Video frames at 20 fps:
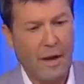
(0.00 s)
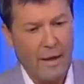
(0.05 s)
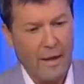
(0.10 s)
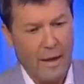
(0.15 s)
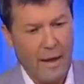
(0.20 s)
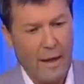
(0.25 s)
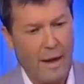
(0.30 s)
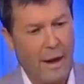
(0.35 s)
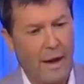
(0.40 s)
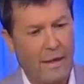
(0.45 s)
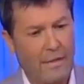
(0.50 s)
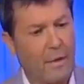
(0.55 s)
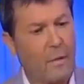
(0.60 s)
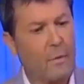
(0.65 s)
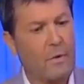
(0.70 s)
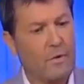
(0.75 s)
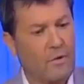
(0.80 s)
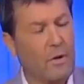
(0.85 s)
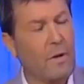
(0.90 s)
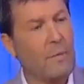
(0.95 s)
And I
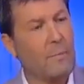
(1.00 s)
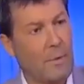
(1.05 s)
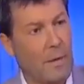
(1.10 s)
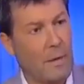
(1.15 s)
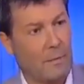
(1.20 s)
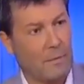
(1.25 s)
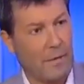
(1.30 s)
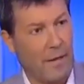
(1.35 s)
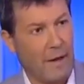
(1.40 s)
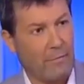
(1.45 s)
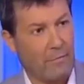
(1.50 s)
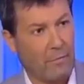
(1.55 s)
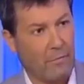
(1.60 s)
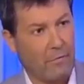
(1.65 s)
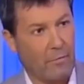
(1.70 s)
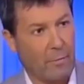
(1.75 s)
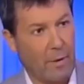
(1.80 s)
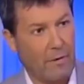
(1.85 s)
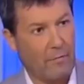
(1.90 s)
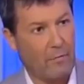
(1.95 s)
think we should be able to have a
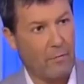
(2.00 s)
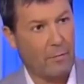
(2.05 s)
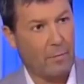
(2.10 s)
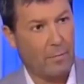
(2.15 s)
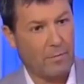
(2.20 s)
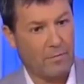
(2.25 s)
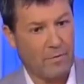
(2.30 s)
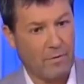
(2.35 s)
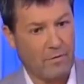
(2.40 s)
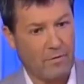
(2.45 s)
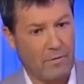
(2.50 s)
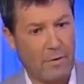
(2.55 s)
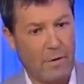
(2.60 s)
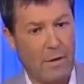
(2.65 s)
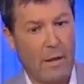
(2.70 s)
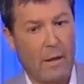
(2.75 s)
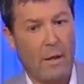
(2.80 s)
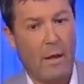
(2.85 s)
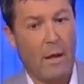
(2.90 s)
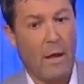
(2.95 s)
respectful
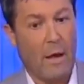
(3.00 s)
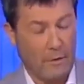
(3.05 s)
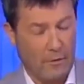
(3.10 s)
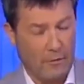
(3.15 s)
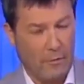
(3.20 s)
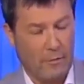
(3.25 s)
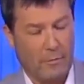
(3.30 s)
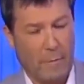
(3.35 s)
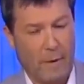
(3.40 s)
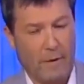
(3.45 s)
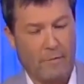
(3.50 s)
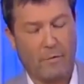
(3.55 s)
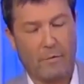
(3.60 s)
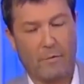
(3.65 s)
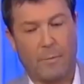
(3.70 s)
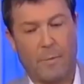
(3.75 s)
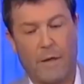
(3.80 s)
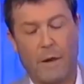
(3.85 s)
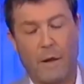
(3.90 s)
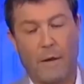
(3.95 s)
position, a
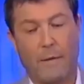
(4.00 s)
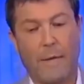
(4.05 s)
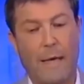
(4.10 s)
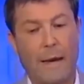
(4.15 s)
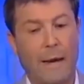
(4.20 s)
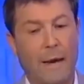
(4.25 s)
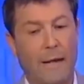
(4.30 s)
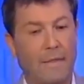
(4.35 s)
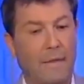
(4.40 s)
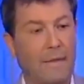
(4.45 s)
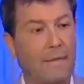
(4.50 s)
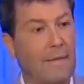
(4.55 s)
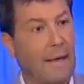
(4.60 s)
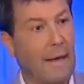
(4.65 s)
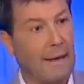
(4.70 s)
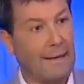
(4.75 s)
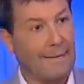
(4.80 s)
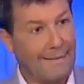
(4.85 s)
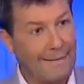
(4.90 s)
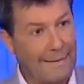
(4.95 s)
respectful debate on that. I think
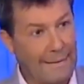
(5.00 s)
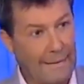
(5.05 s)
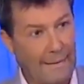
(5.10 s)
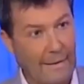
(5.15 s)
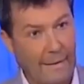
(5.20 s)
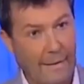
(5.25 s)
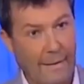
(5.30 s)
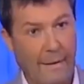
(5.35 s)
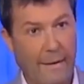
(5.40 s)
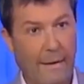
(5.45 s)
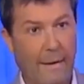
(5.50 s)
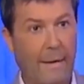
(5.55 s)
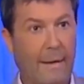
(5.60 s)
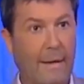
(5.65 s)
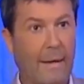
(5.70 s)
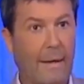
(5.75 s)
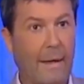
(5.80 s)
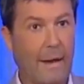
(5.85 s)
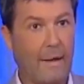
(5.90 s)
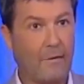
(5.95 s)
the idea
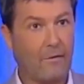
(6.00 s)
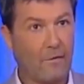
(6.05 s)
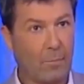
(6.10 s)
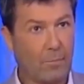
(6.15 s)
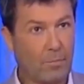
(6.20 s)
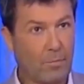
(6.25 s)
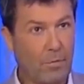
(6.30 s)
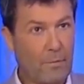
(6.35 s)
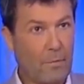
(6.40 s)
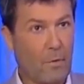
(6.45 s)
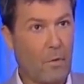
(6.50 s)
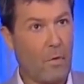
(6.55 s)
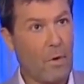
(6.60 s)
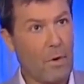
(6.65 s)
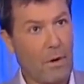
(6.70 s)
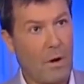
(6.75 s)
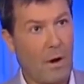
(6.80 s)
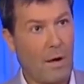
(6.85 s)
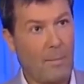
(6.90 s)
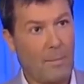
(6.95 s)
in a Supreme
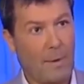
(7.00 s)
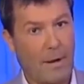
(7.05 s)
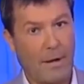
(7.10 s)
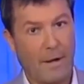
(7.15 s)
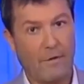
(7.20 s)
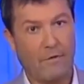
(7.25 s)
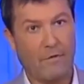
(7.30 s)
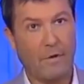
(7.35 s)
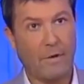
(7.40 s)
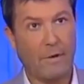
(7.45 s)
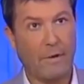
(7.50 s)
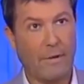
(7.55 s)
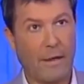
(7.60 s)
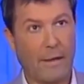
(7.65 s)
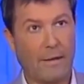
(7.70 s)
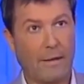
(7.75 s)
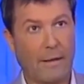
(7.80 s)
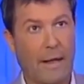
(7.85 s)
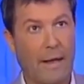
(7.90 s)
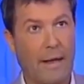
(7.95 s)
Court nomination
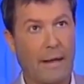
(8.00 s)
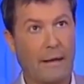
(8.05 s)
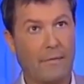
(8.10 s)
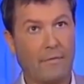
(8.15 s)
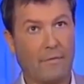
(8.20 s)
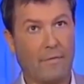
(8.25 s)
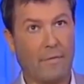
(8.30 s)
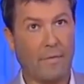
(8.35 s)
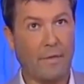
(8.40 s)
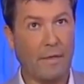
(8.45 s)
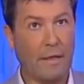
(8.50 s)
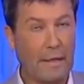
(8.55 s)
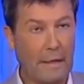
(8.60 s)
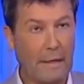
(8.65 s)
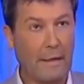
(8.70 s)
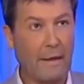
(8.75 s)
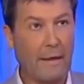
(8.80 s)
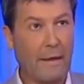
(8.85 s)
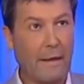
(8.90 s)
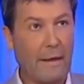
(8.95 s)
that the kind of
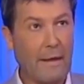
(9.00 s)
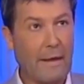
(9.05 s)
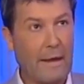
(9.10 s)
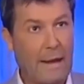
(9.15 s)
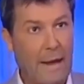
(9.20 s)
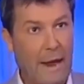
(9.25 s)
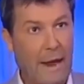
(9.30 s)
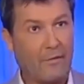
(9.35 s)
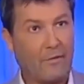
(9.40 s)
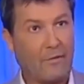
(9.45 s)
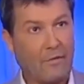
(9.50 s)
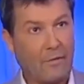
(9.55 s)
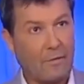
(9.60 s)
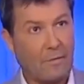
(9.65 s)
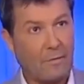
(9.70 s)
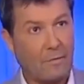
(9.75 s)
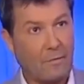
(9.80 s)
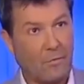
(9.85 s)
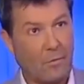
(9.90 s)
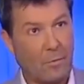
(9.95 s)
the next
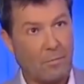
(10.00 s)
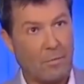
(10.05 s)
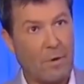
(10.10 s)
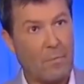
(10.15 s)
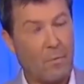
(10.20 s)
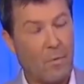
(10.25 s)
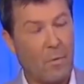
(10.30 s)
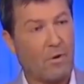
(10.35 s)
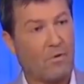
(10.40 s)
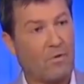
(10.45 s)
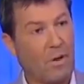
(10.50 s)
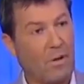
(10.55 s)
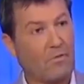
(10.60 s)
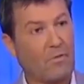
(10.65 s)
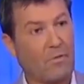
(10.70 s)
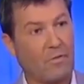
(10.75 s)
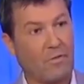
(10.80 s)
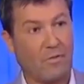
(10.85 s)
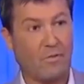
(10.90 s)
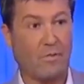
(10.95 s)
Supreme Court
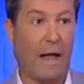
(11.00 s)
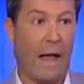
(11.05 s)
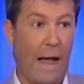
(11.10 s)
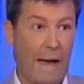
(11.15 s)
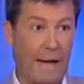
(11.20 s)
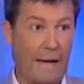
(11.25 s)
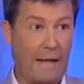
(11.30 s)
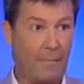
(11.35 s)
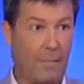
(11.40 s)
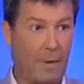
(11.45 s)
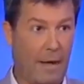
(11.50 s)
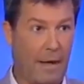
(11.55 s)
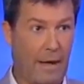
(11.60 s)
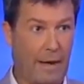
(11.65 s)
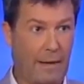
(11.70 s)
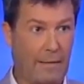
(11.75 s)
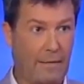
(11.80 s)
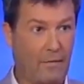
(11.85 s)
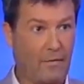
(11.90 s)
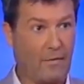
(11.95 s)
justice is hiding
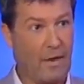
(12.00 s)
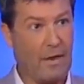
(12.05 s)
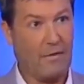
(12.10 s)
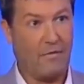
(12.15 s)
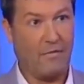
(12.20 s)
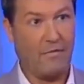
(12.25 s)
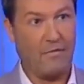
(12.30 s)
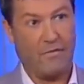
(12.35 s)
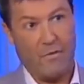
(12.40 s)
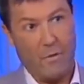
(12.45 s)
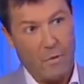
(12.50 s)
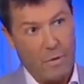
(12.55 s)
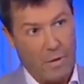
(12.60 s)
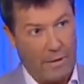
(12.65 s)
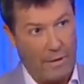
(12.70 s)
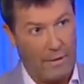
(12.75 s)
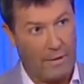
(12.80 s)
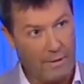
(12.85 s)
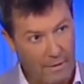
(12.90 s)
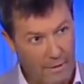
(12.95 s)
behind this kind of
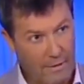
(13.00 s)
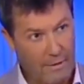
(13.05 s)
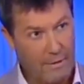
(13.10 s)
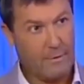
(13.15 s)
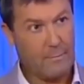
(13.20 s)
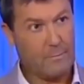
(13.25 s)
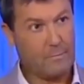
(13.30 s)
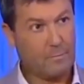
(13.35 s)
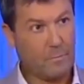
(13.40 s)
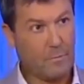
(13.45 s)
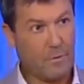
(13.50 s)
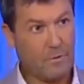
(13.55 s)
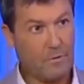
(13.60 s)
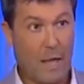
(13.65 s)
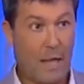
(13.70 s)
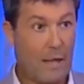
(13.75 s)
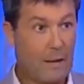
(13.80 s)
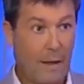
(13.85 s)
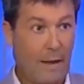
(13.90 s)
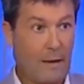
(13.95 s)
phony.
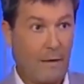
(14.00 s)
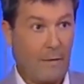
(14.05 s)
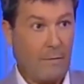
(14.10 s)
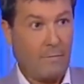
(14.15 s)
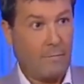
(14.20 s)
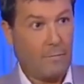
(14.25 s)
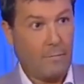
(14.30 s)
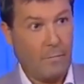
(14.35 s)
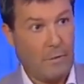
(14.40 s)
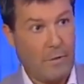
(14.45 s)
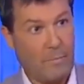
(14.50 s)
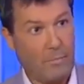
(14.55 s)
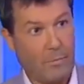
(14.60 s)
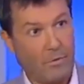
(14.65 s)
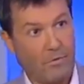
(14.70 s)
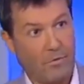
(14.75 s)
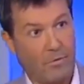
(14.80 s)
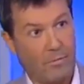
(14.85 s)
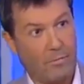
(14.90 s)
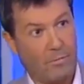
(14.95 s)
And
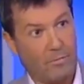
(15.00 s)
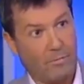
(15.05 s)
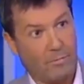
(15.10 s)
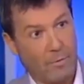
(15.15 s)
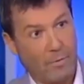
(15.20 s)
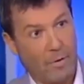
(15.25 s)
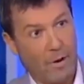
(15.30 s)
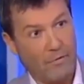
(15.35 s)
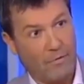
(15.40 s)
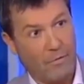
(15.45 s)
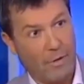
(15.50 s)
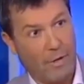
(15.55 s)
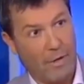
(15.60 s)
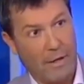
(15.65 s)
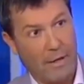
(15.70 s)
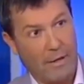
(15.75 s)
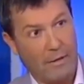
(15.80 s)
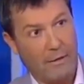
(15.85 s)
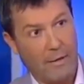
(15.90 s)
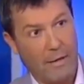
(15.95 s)
liberals and progressive
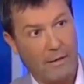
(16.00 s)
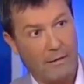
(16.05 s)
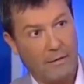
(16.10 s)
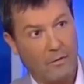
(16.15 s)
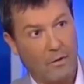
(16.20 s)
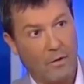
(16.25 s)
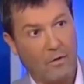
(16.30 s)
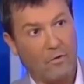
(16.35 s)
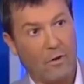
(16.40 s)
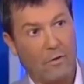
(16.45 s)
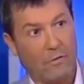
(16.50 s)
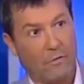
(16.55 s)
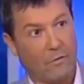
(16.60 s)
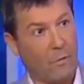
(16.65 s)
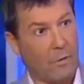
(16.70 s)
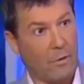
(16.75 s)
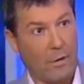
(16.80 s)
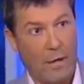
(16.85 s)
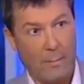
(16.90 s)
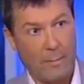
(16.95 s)
and
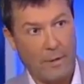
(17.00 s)
conservatives do it.